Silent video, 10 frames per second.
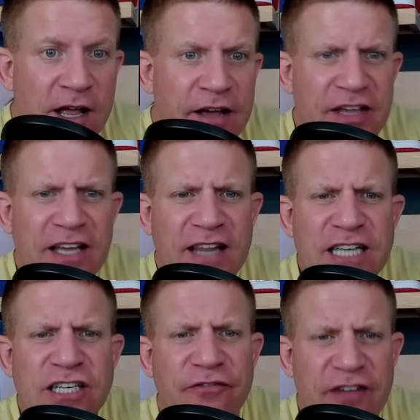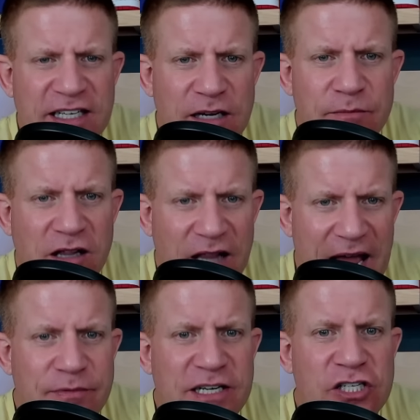The alleged victim
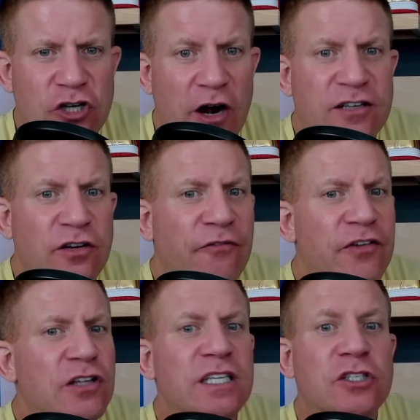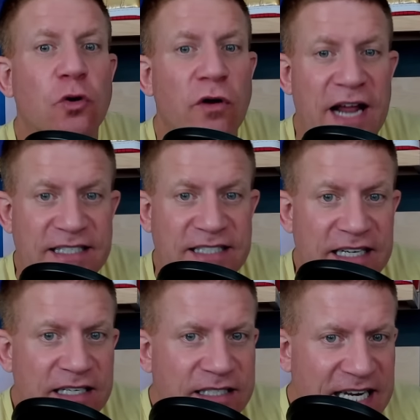claimed he started to feel
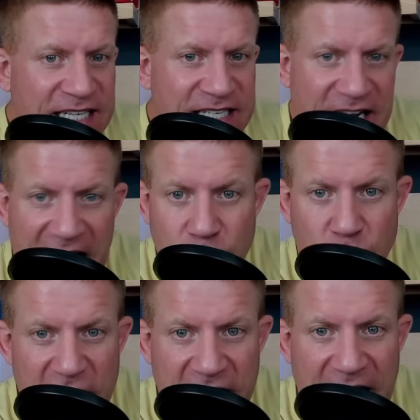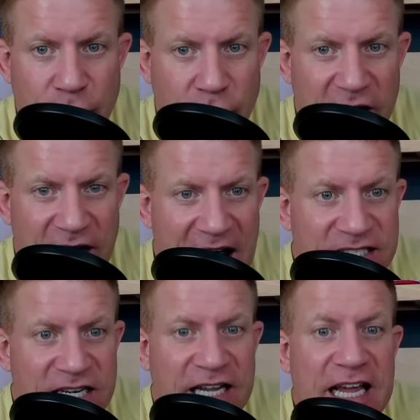disoriented, dizzy, and weak, and
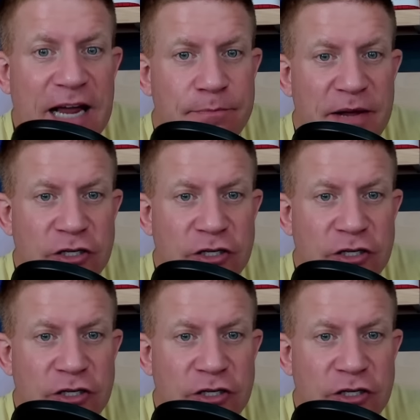realized he had been